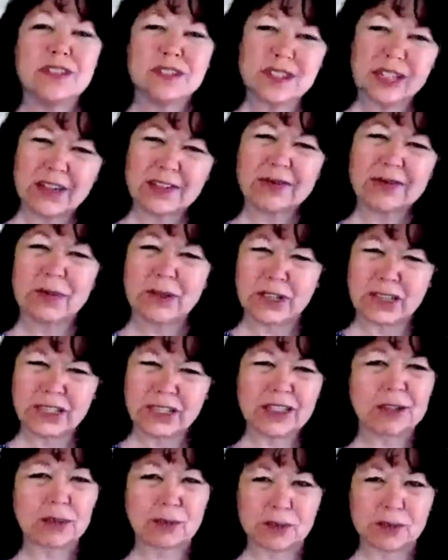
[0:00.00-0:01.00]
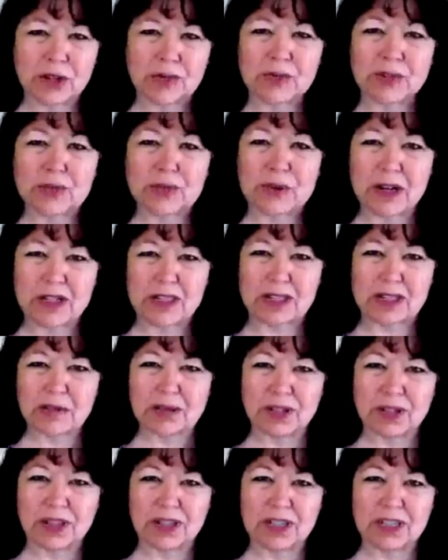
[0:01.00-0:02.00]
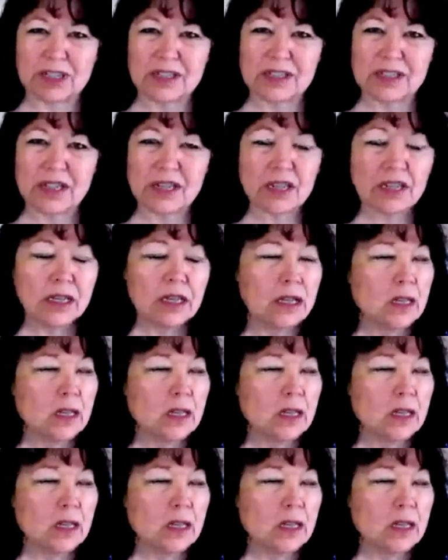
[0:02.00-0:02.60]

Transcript: It's kind of playing in the realm of possibilities.